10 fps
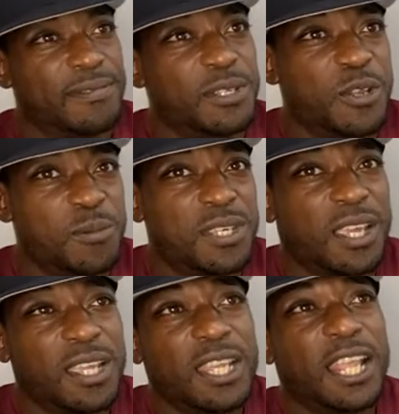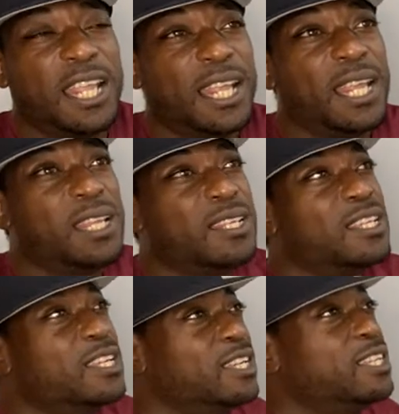You know what I'm saying?
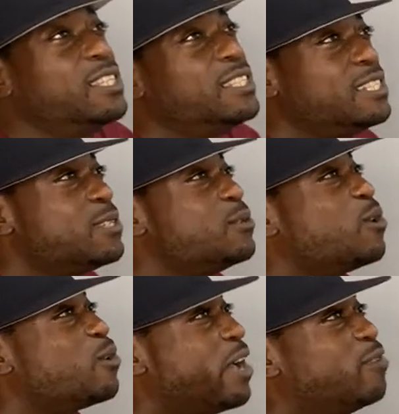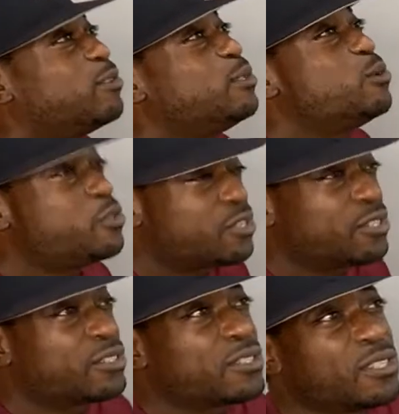And,
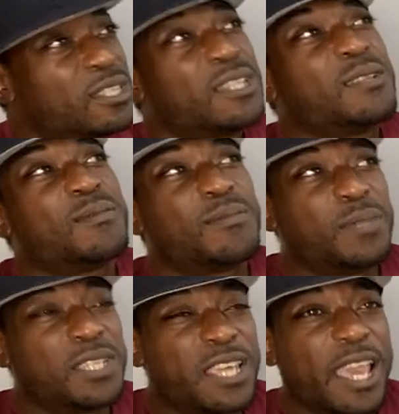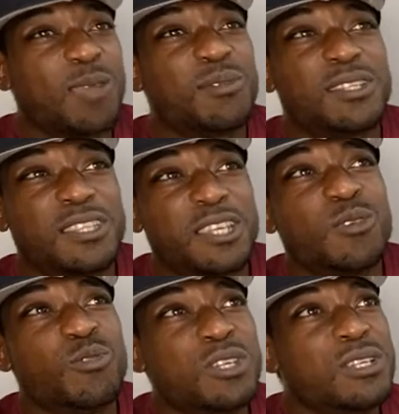evolution became the
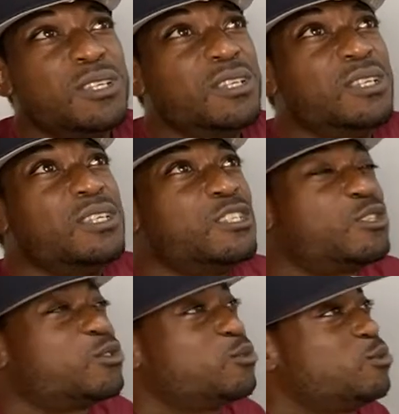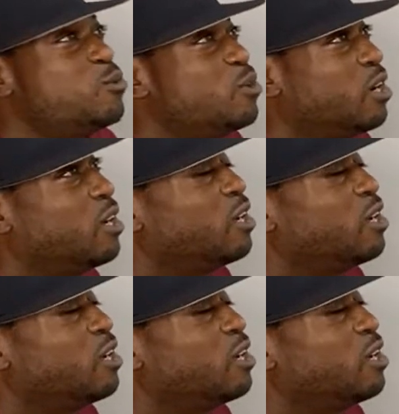theory to